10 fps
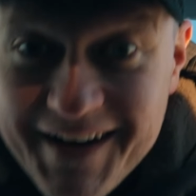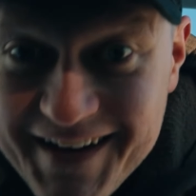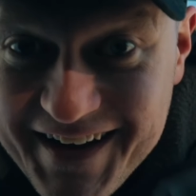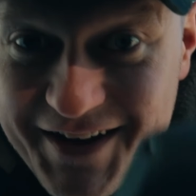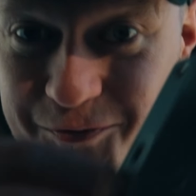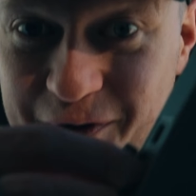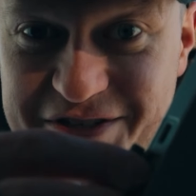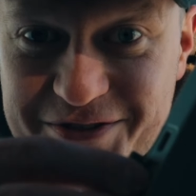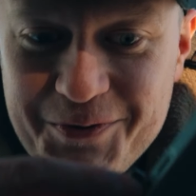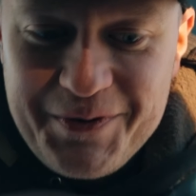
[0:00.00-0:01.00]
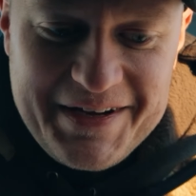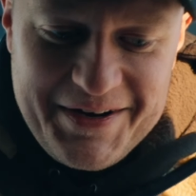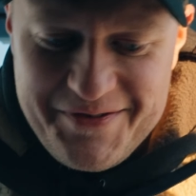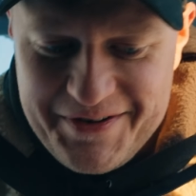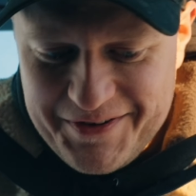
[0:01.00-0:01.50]
I had one stored
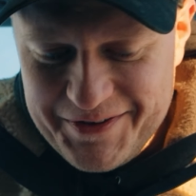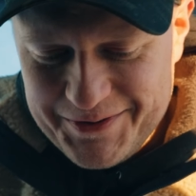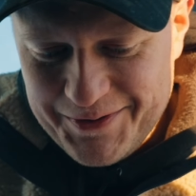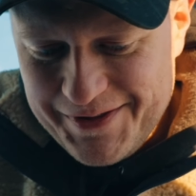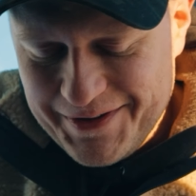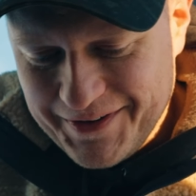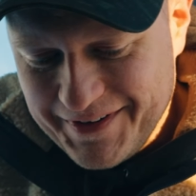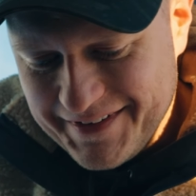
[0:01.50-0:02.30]
here in the controller.